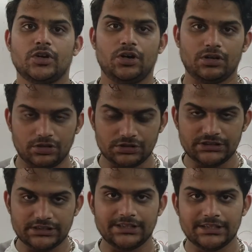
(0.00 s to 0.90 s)
all
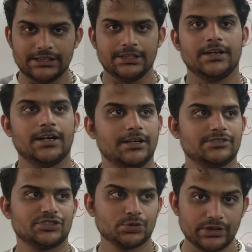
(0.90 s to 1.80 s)
the
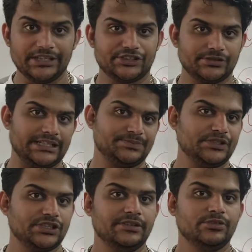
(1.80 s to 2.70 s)
students,
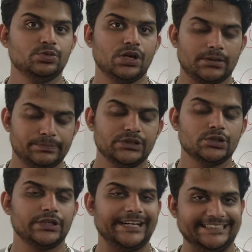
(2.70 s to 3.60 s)
especially who are
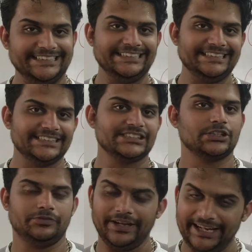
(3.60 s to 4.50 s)
below 18 years
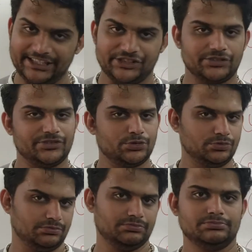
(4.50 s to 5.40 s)
of age,
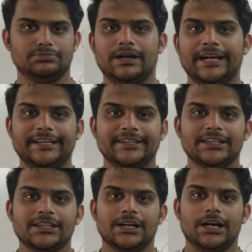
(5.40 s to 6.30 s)
so my
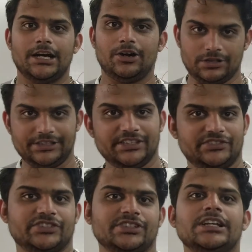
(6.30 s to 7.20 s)

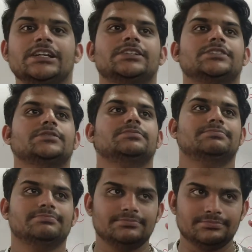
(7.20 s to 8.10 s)
audience, so,
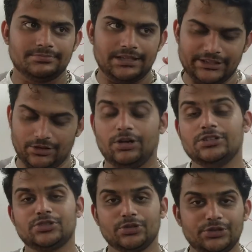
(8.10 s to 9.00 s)
and
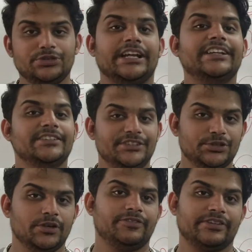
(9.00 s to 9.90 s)
also you tell
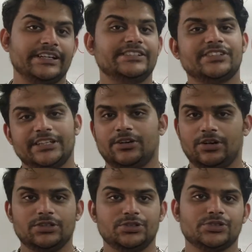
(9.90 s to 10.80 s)
your friends and
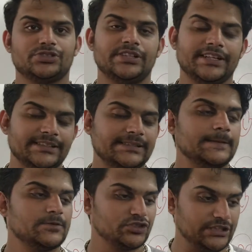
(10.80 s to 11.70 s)
all those things,
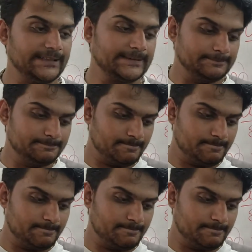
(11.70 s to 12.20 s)
so that